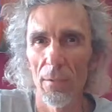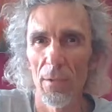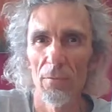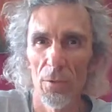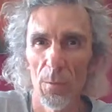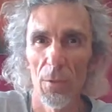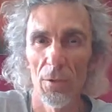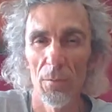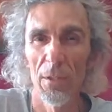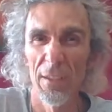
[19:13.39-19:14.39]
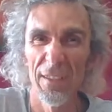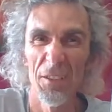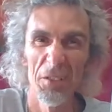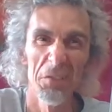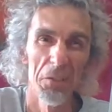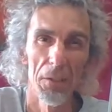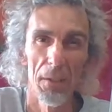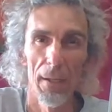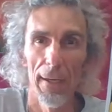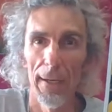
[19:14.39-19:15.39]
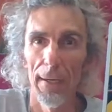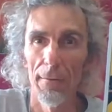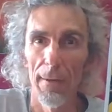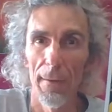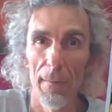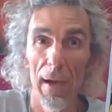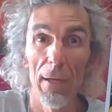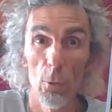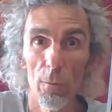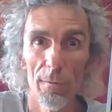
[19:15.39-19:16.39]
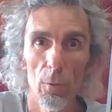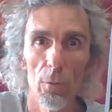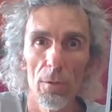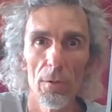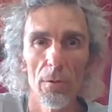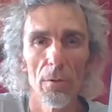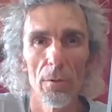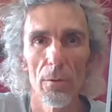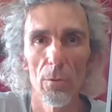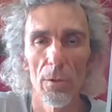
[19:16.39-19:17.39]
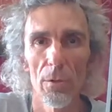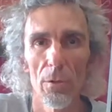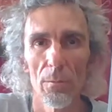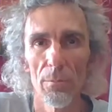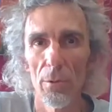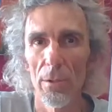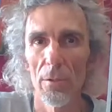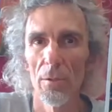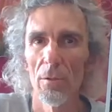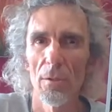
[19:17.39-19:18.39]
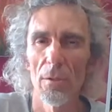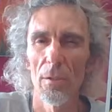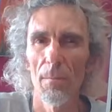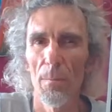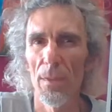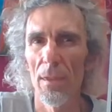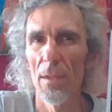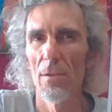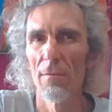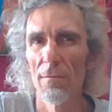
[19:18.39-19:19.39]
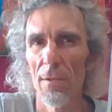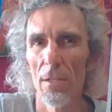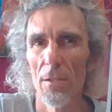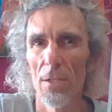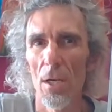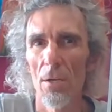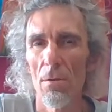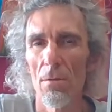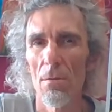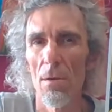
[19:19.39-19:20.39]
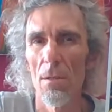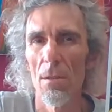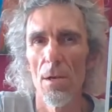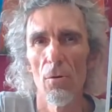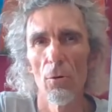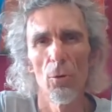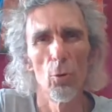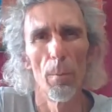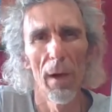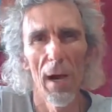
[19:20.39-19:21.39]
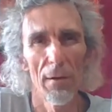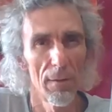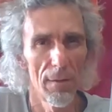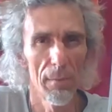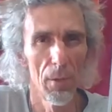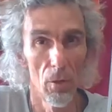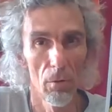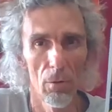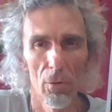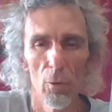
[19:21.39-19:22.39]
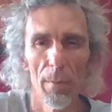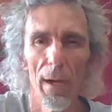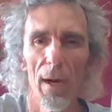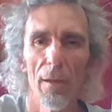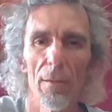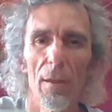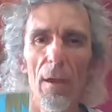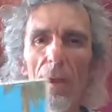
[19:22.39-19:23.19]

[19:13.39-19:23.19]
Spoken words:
I mean, responsibilities are good for us to a certain point, as long as you feel as though they're on your path and they belong on your path.